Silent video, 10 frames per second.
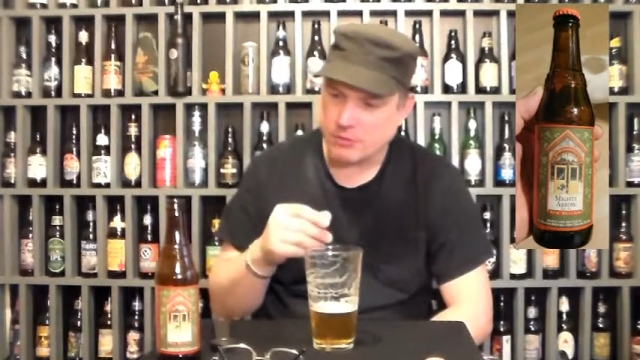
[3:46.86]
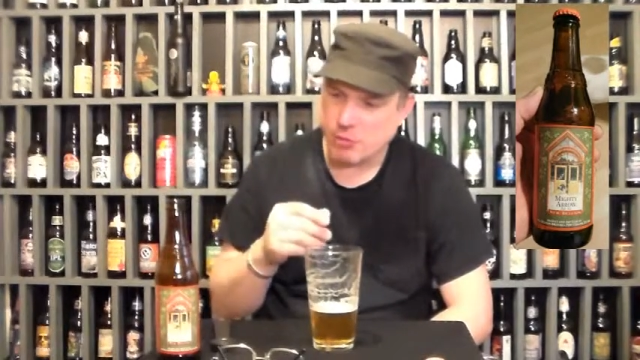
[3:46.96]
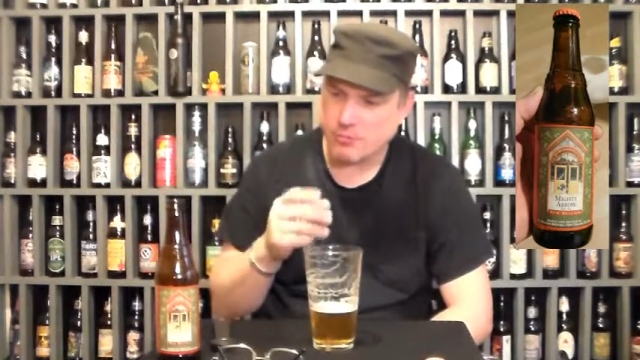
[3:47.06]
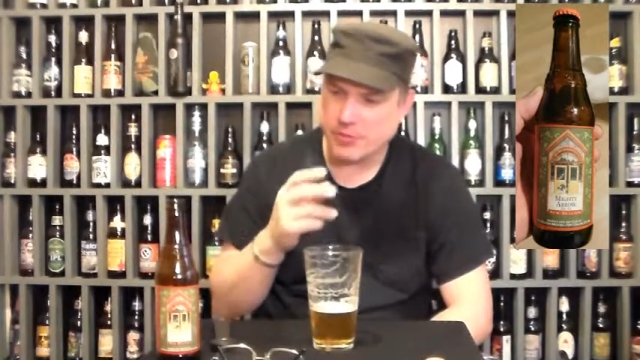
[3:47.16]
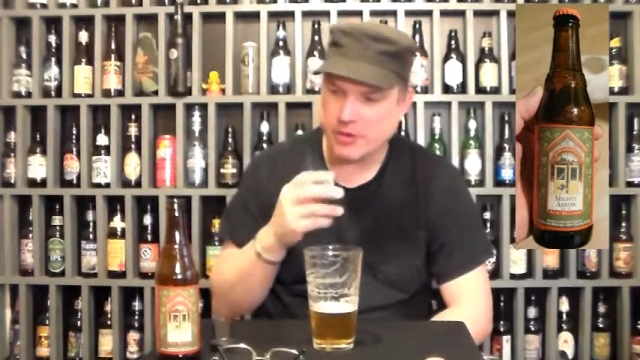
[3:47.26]

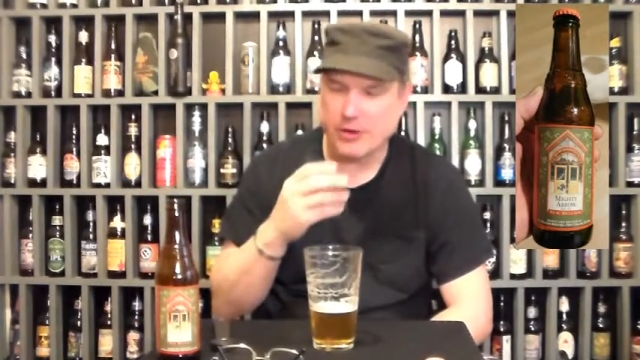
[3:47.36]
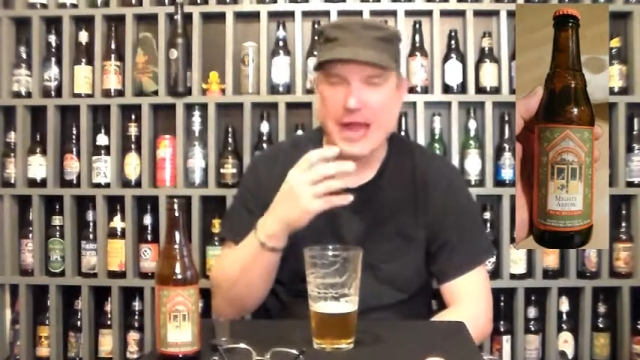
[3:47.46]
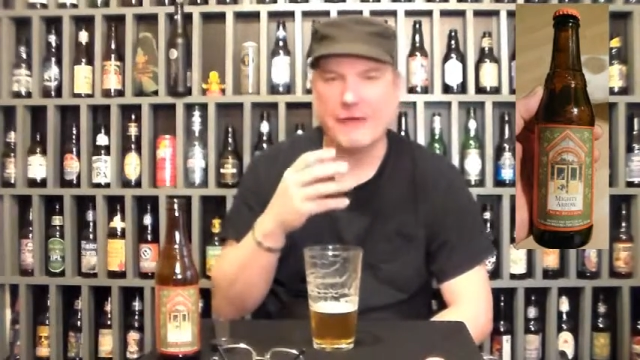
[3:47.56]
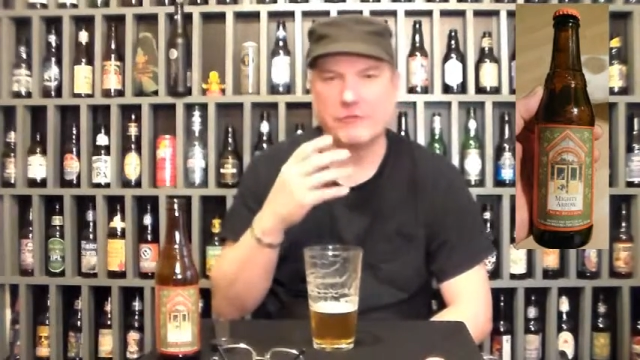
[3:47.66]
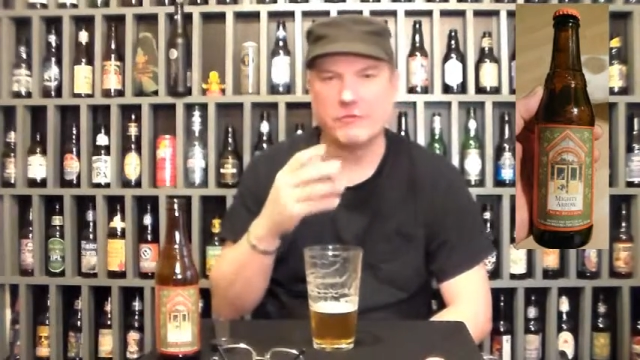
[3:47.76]
And more
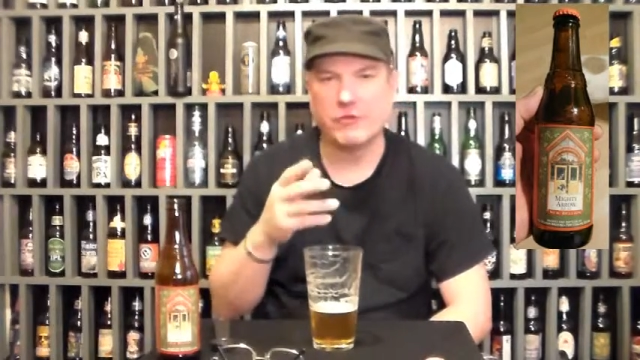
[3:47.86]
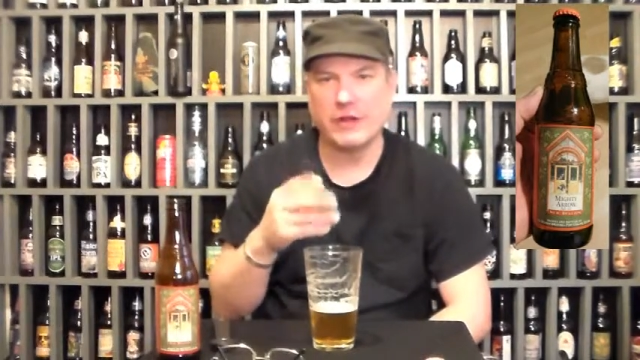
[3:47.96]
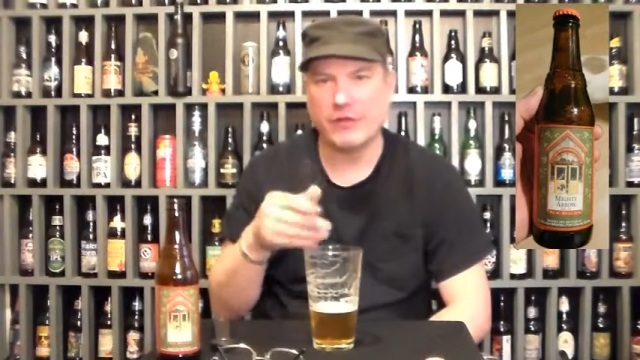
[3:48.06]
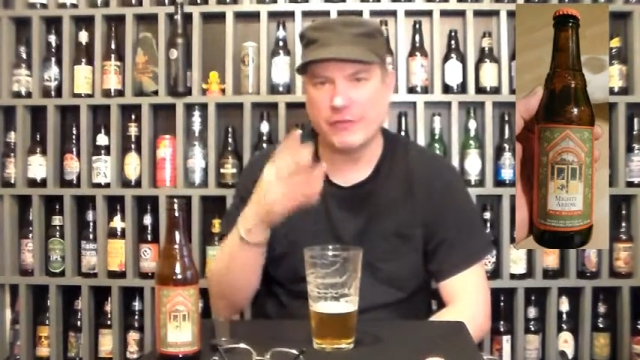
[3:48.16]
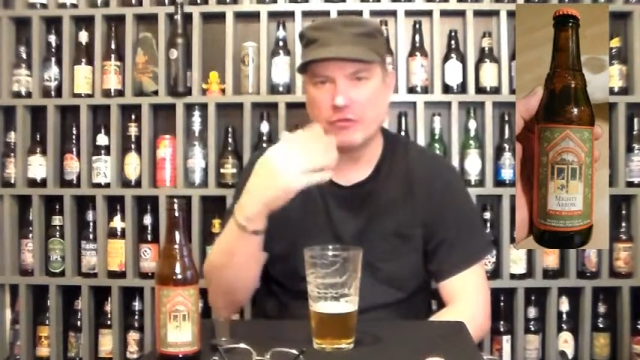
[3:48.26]
bitter after
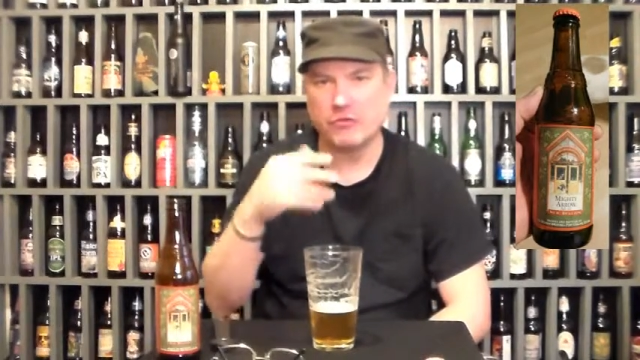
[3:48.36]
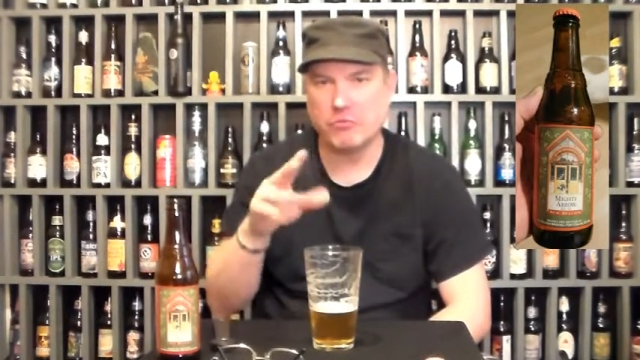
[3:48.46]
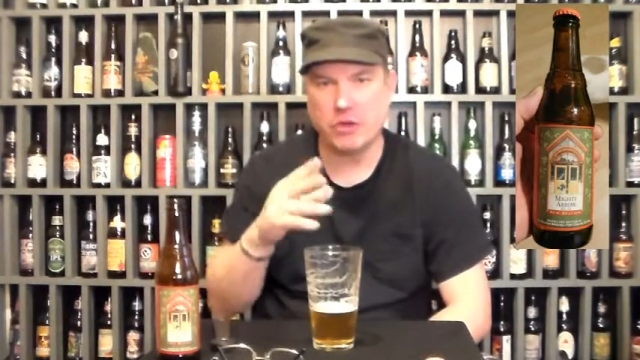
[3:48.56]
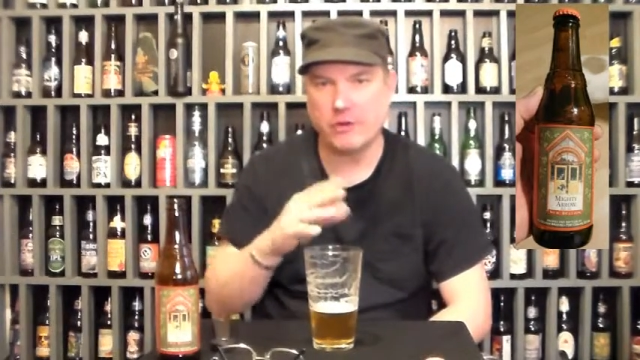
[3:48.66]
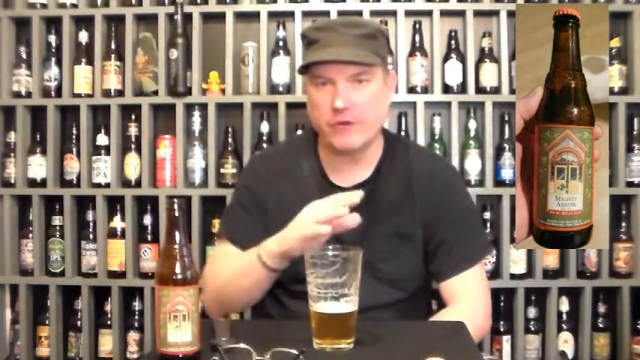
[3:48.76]
flavor. After you
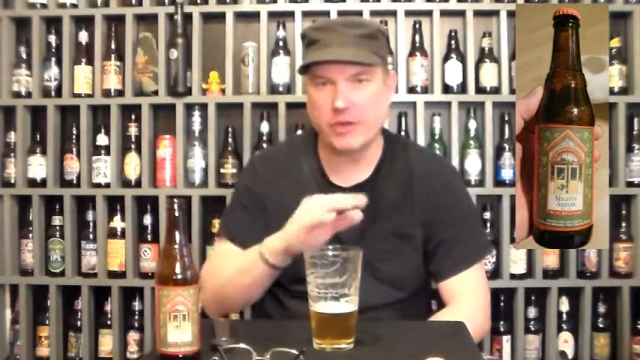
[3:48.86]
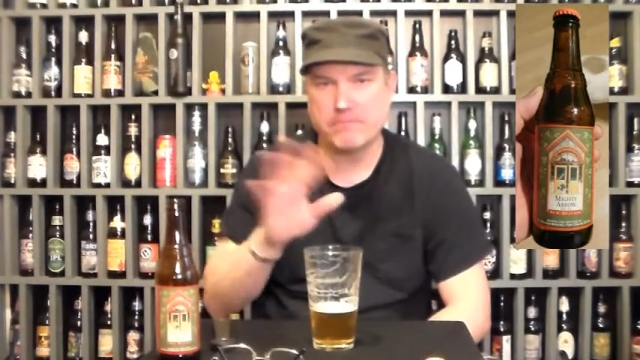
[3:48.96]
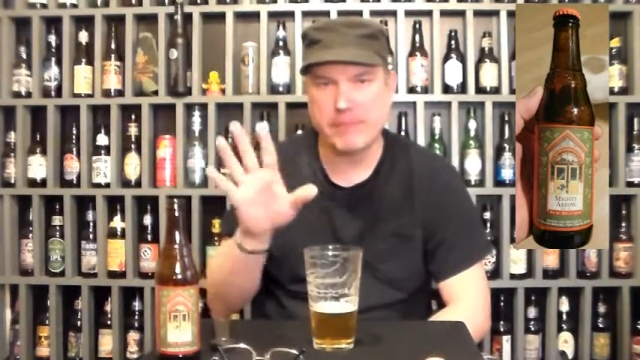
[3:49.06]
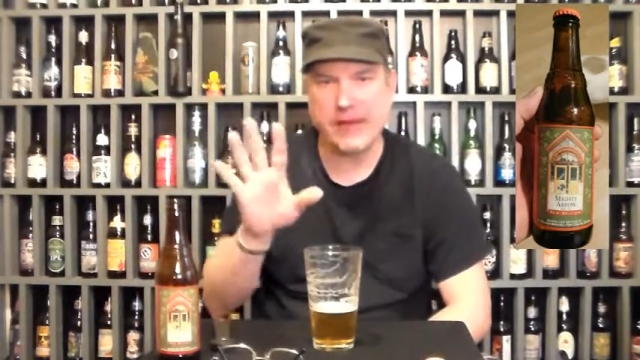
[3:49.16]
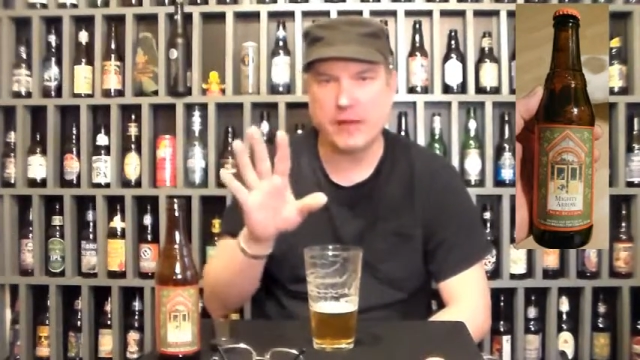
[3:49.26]
swallow
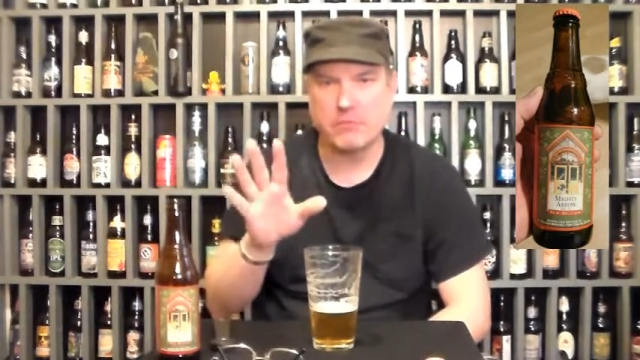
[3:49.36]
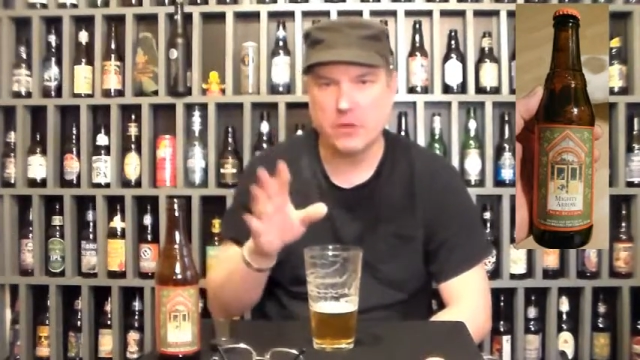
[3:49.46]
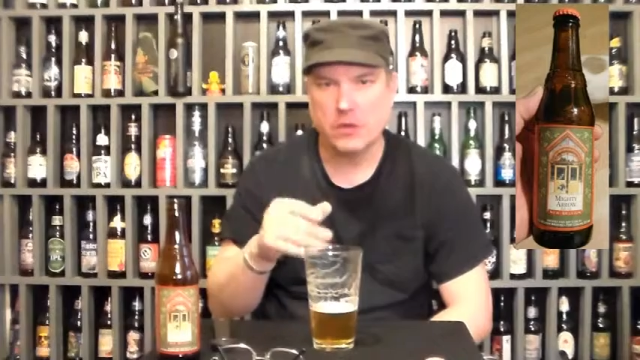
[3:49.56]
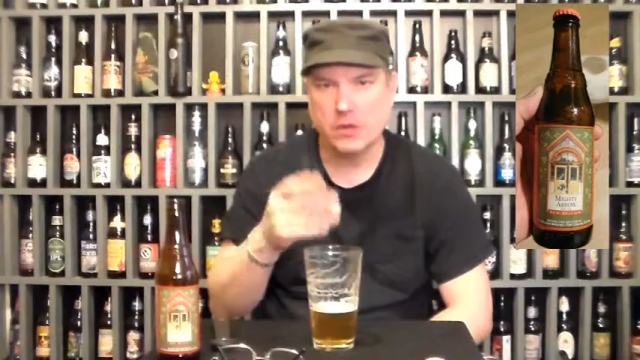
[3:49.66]
everything, bam!